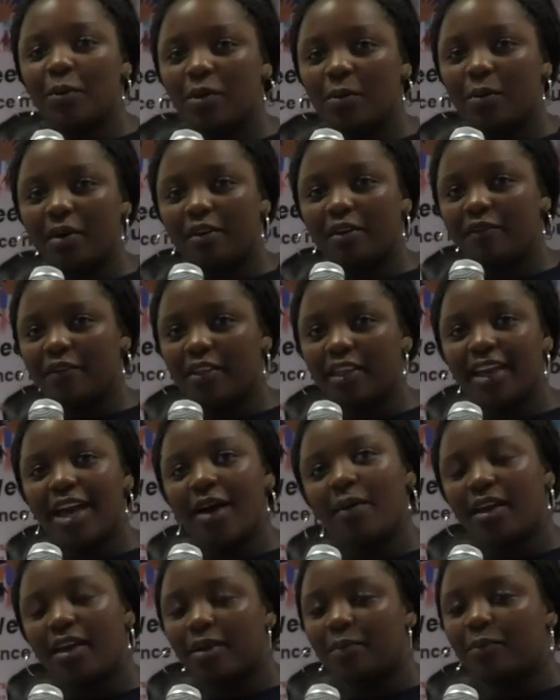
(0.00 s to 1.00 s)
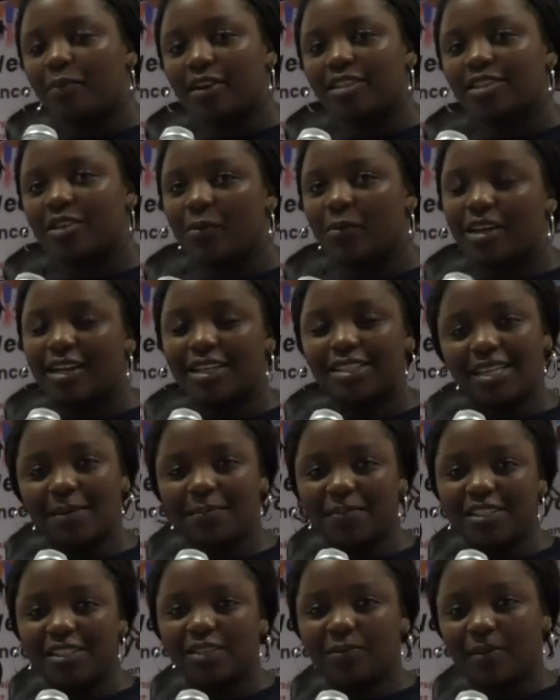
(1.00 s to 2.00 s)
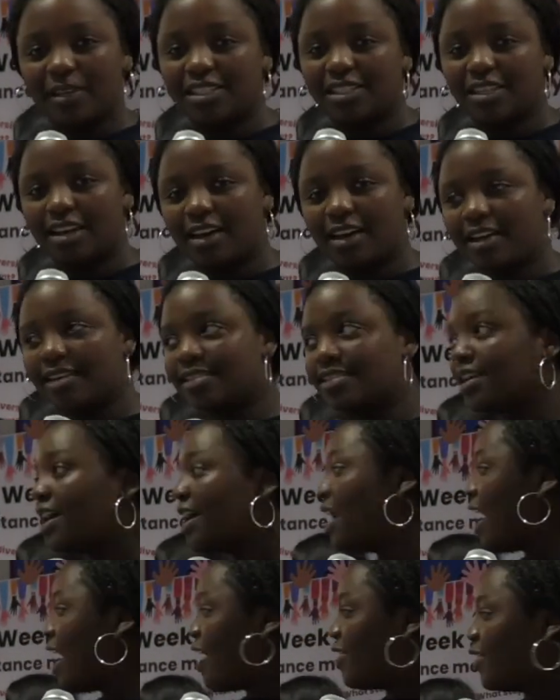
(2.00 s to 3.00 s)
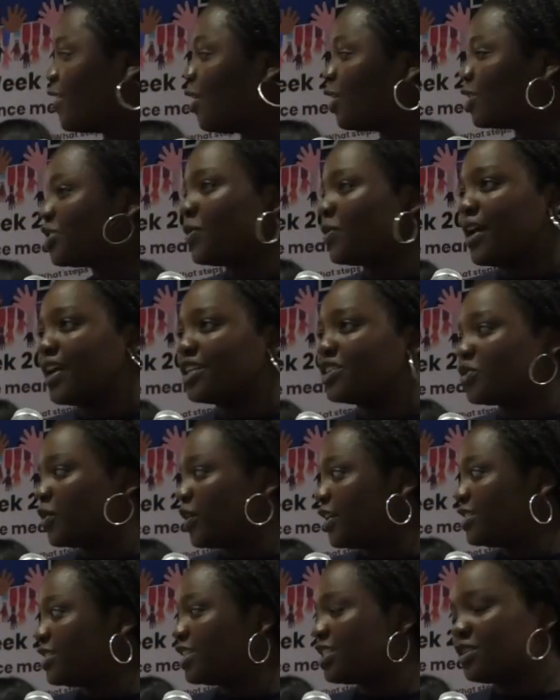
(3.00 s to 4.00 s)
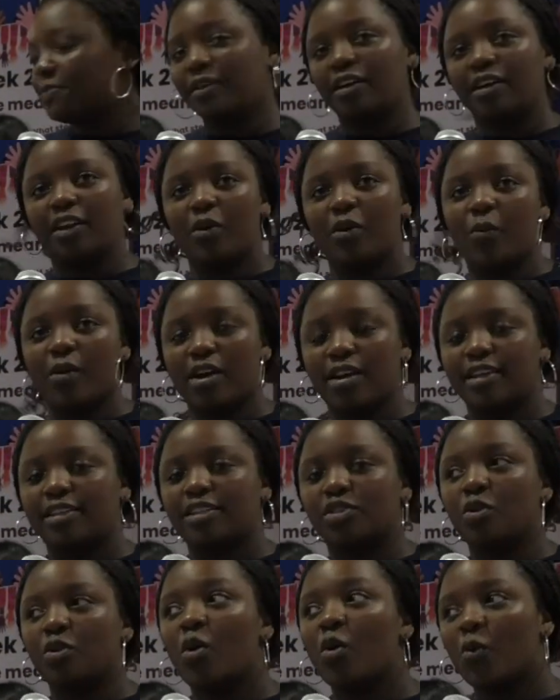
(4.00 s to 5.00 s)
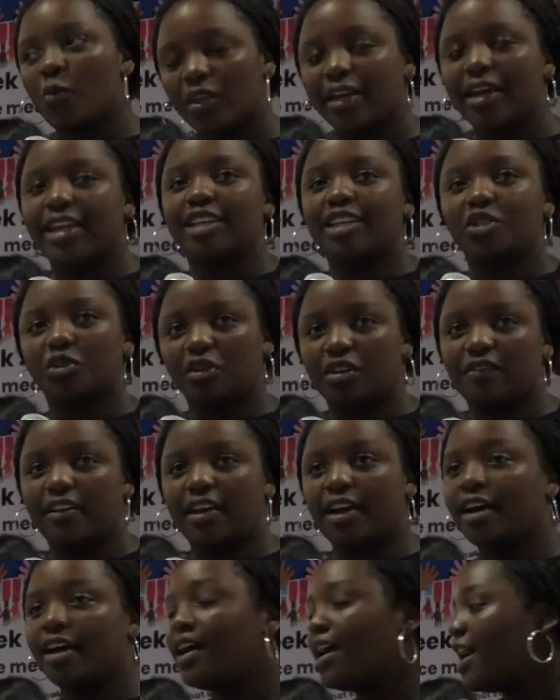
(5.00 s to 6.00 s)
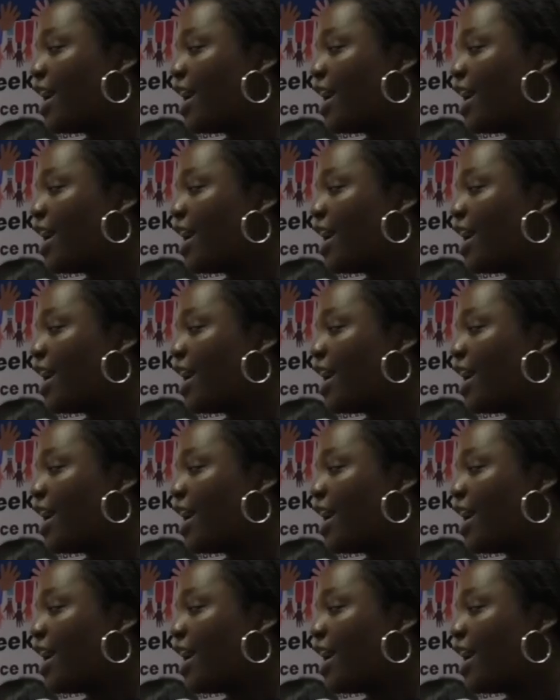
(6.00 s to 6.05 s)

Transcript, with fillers: where we are filling out handprints on what acceptance means to us, and then also answering disability awareness related trivia.